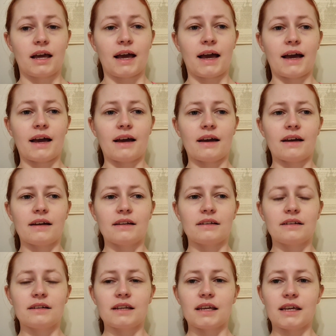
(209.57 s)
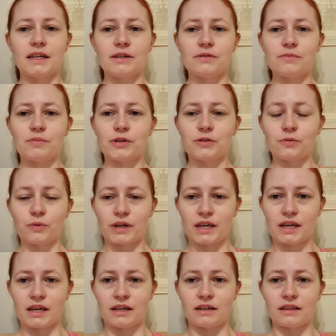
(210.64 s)
and in
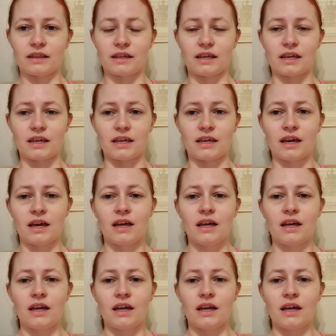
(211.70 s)
between the